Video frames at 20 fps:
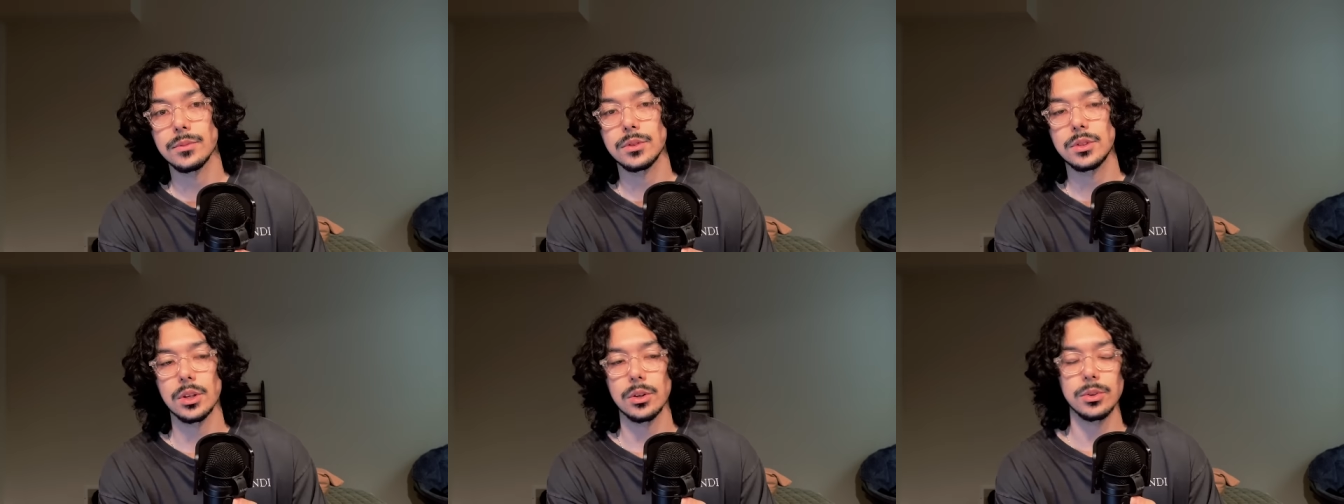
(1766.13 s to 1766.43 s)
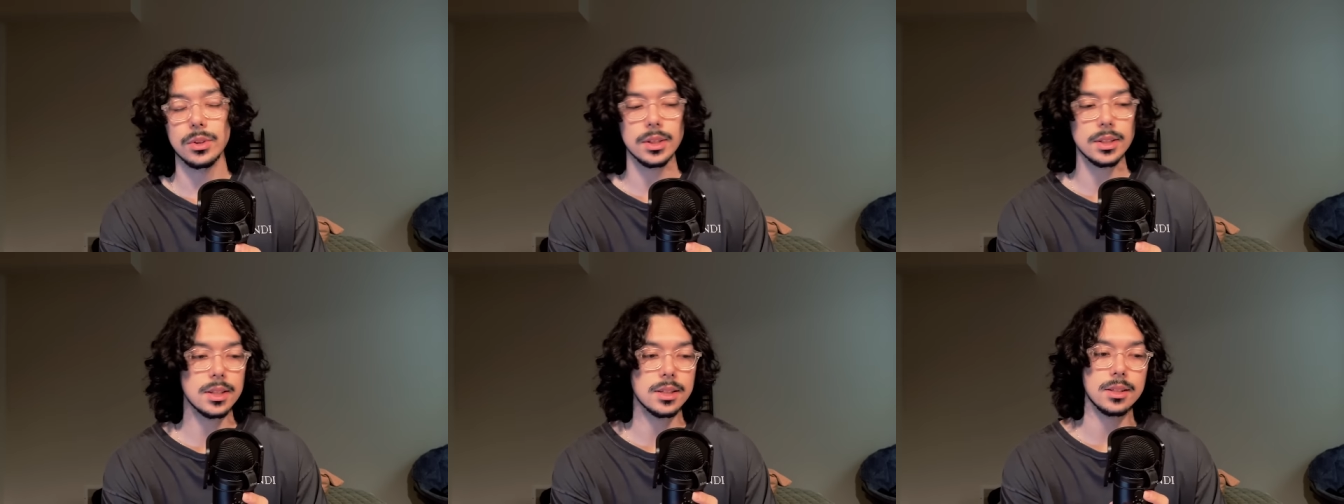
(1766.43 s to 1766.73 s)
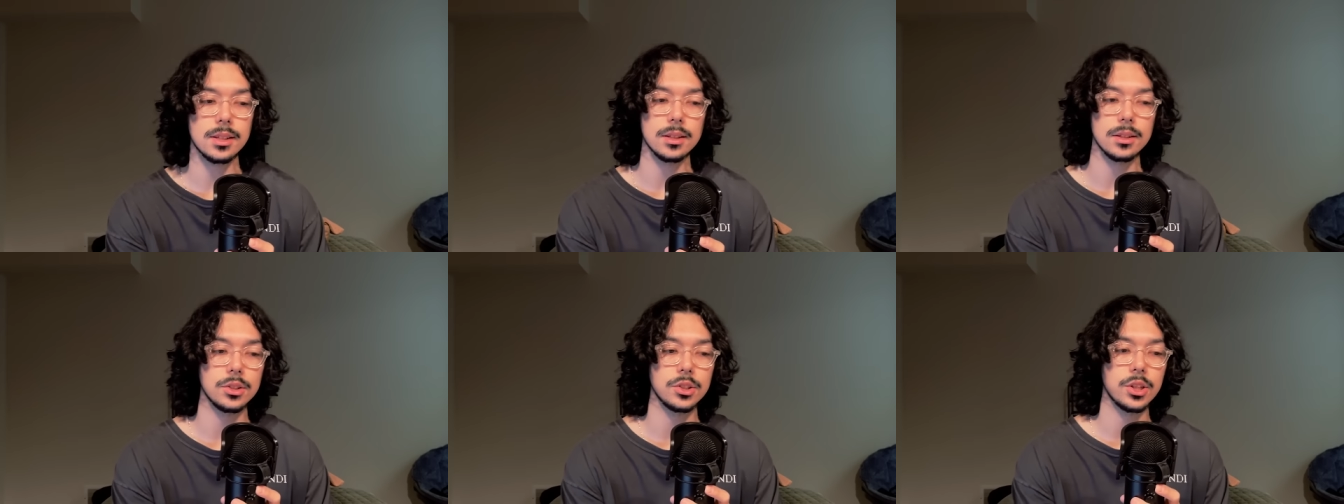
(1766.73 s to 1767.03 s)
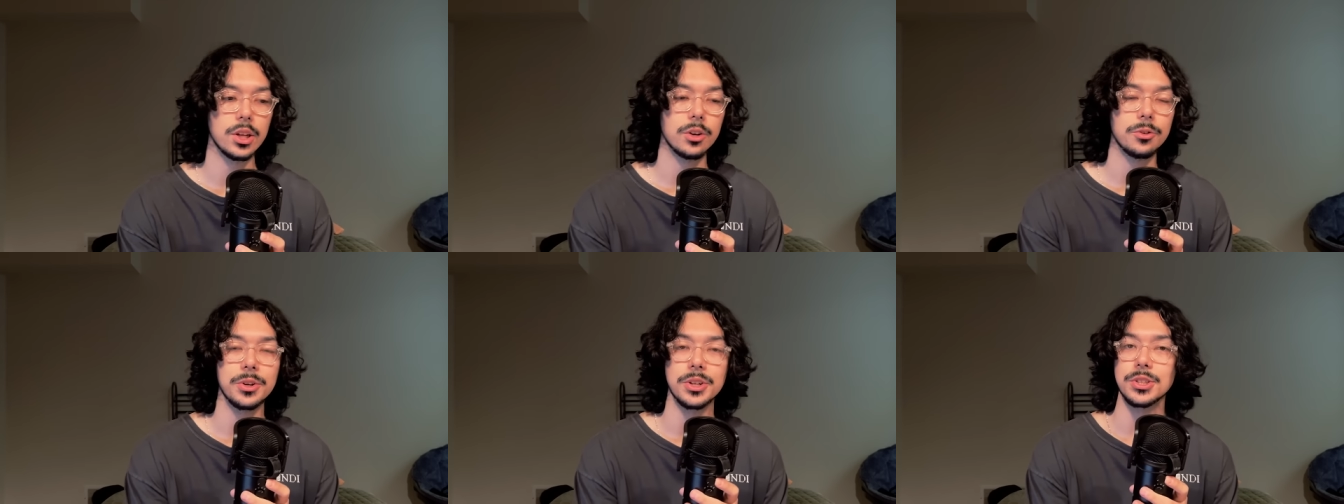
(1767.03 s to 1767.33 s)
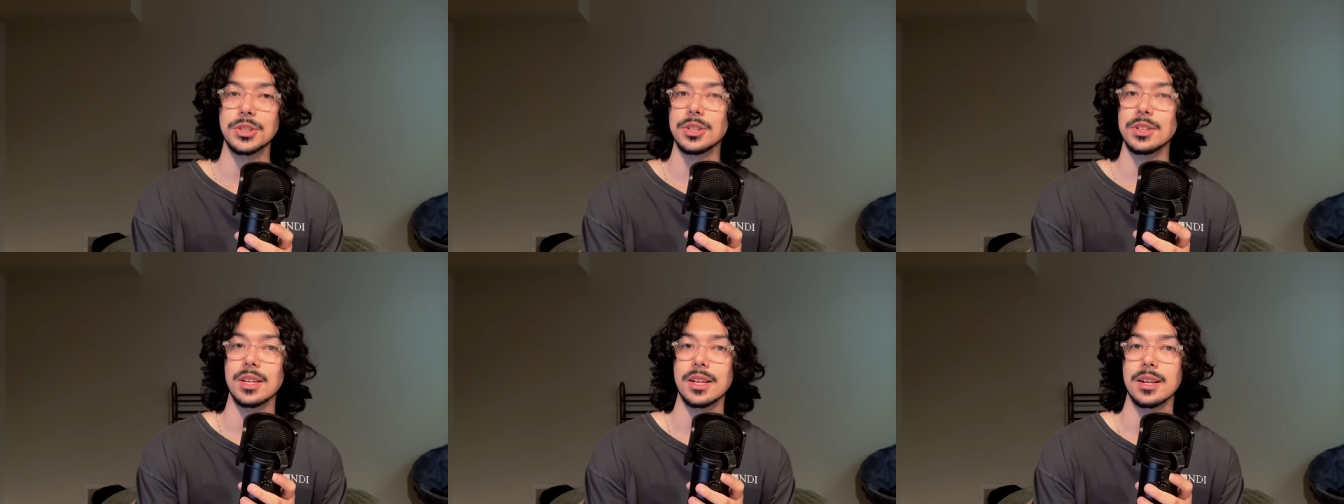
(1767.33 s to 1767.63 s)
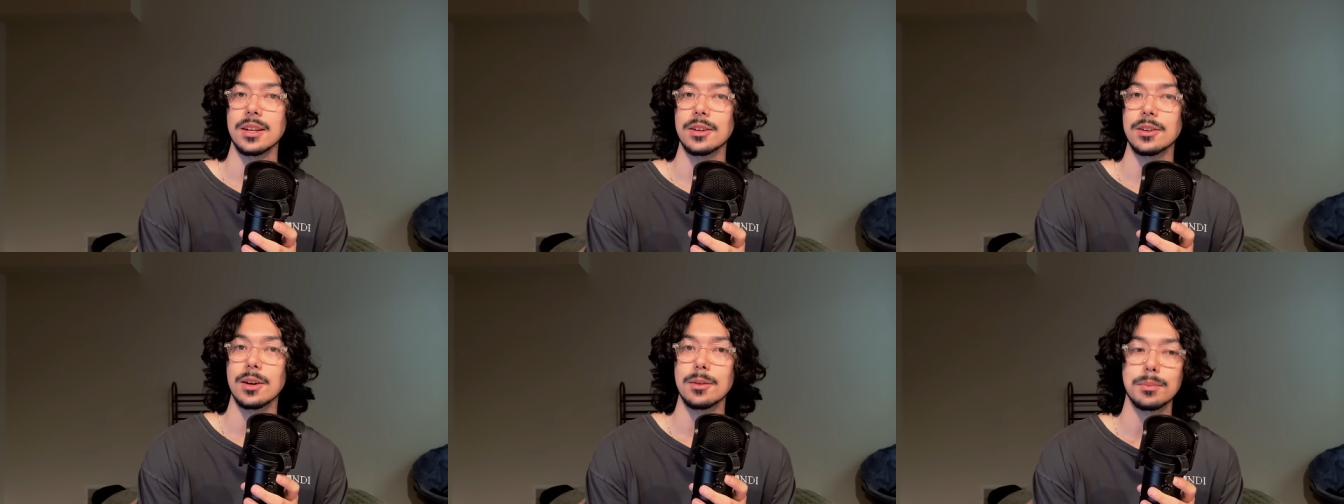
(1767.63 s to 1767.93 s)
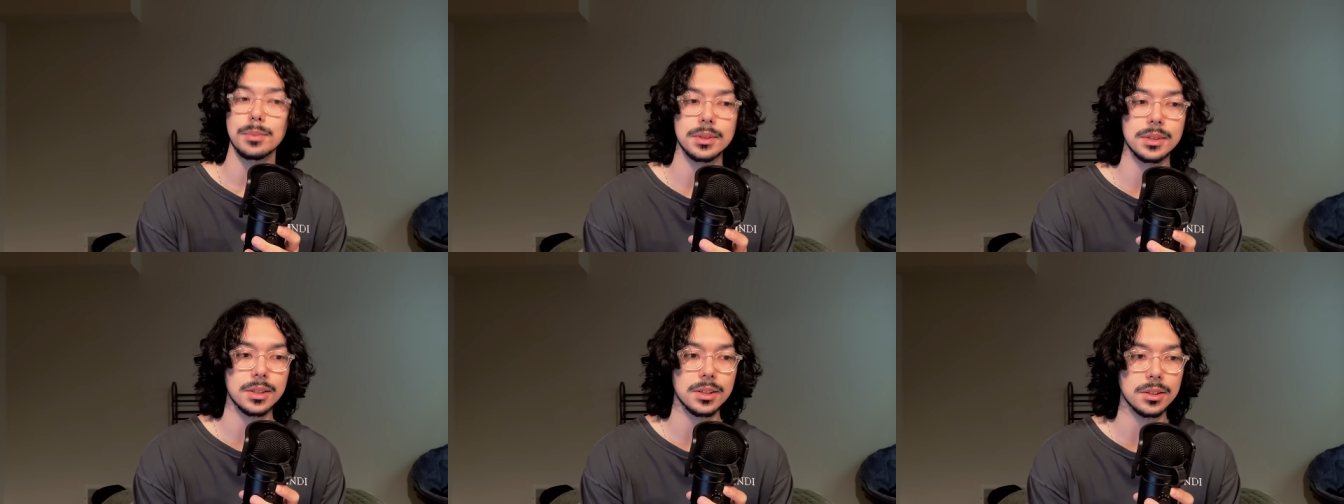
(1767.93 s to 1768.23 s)
So this is a generation that
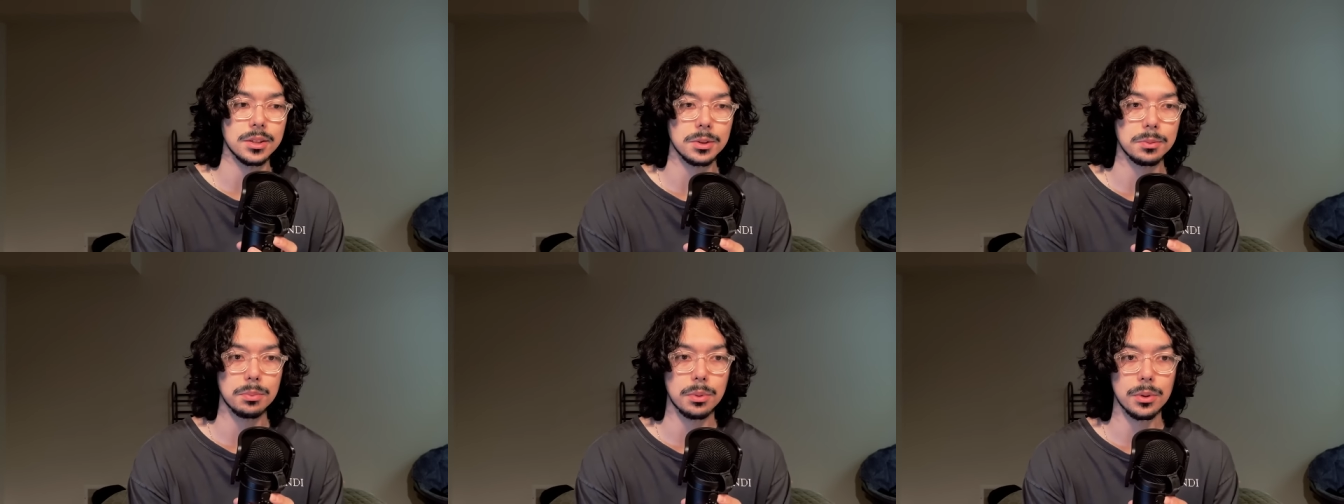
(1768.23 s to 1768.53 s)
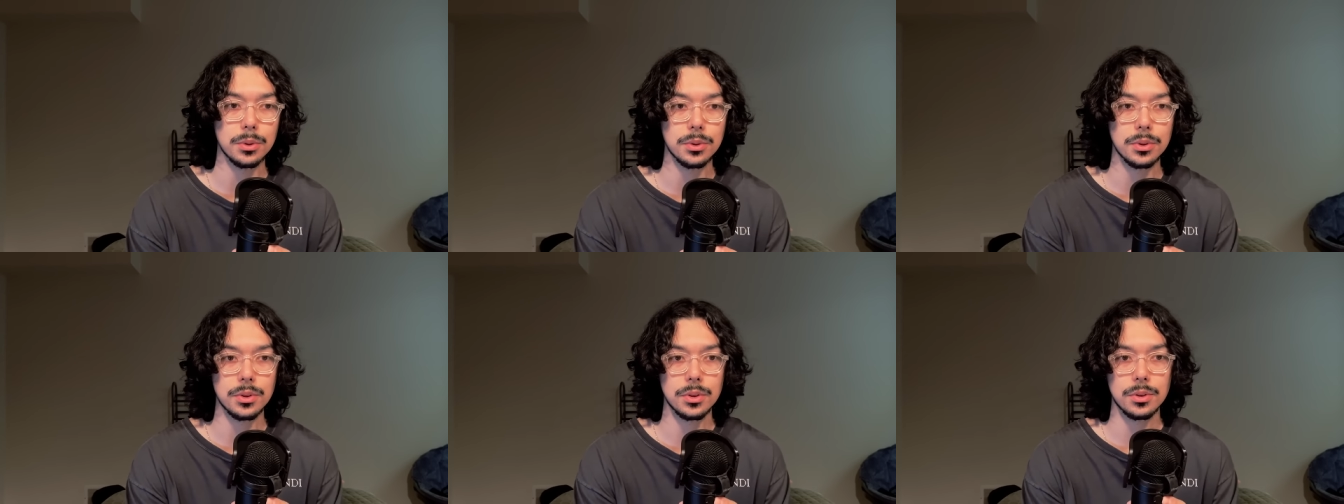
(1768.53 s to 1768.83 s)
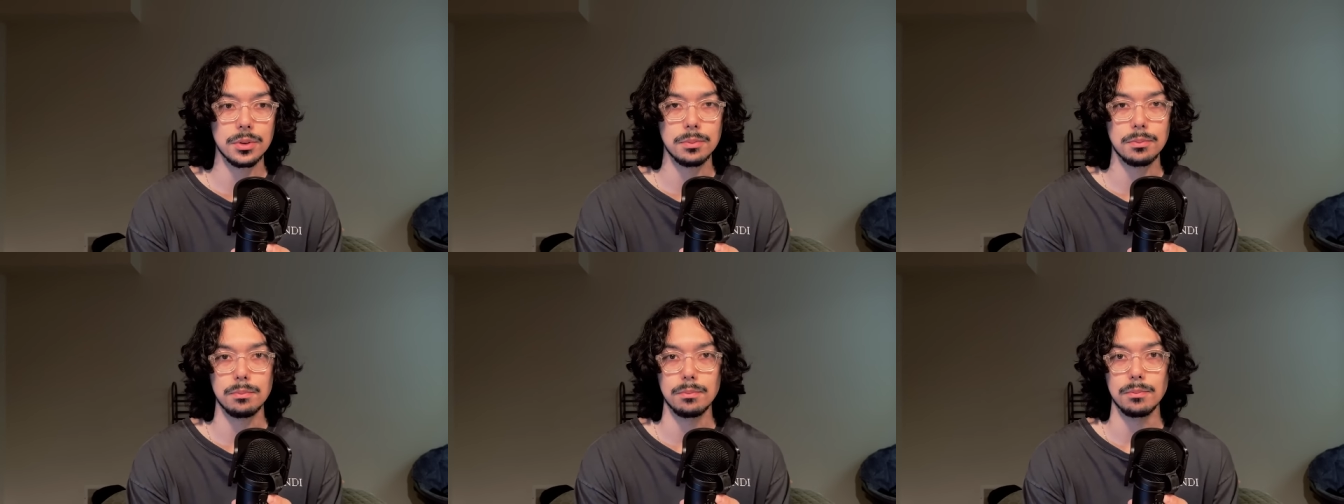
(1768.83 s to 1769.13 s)
encompasses both